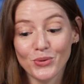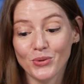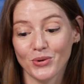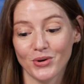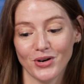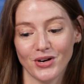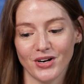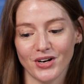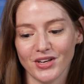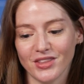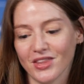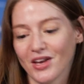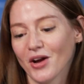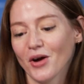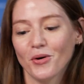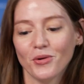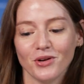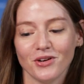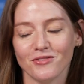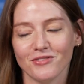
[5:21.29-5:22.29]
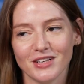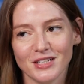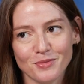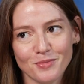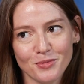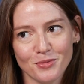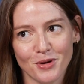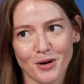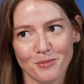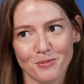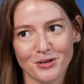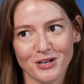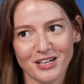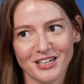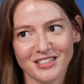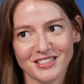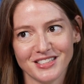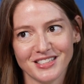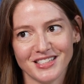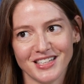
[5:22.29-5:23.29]
or they own investment
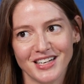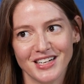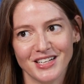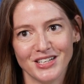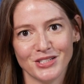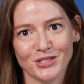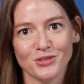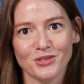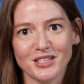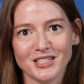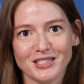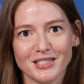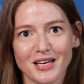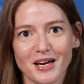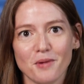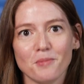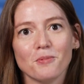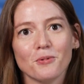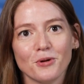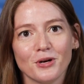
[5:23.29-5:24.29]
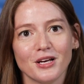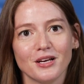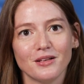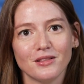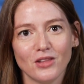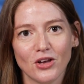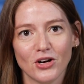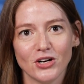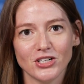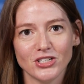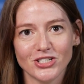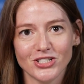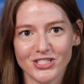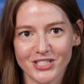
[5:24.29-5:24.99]
properties. So that's a pretty large